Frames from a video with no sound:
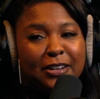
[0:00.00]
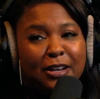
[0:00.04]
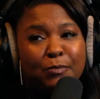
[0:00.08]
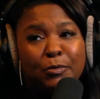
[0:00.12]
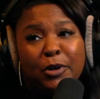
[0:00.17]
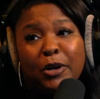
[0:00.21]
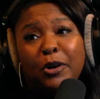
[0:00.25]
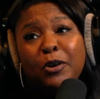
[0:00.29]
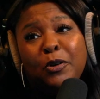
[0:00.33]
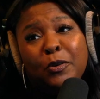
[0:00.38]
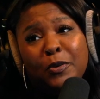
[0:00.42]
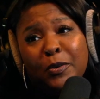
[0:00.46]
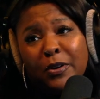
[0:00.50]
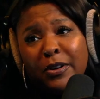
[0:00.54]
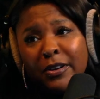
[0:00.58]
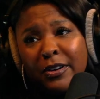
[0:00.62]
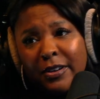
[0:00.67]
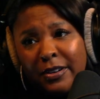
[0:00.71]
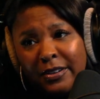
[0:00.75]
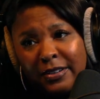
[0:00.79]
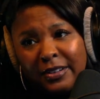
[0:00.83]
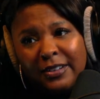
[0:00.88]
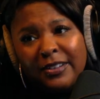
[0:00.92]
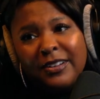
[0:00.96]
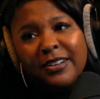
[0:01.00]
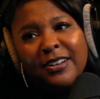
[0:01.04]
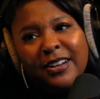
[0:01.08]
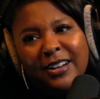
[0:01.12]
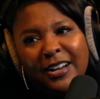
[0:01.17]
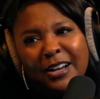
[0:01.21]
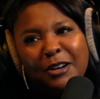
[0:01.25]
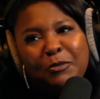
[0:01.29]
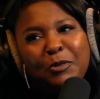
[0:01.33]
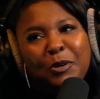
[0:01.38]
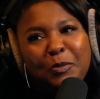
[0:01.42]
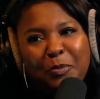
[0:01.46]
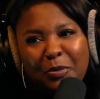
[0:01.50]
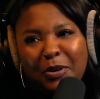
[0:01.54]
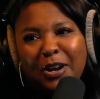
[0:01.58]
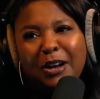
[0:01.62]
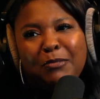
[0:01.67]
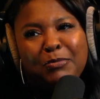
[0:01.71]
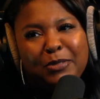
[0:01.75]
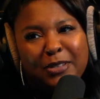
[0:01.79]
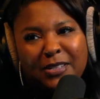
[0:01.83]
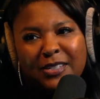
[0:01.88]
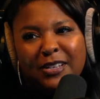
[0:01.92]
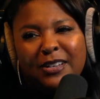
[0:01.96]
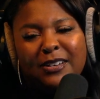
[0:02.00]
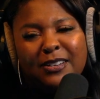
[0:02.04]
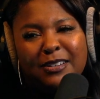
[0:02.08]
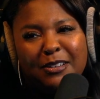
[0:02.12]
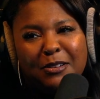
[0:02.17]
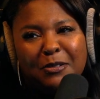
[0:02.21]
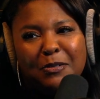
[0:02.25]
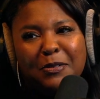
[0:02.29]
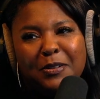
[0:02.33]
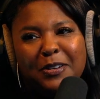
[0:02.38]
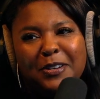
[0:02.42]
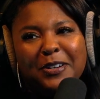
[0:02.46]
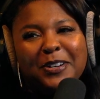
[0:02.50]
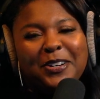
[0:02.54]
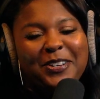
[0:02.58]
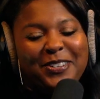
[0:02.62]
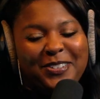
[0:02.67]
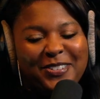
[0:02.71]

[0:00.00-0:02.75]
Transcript: I'm a cougar, I would probably say a cougar.